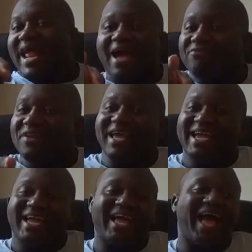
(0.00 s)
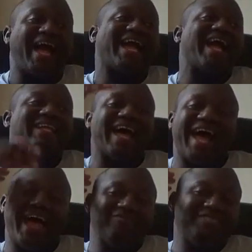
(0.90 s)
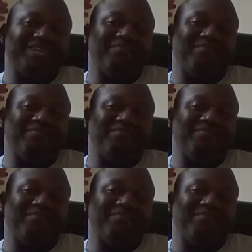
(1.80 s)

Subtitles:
Affleck, I have to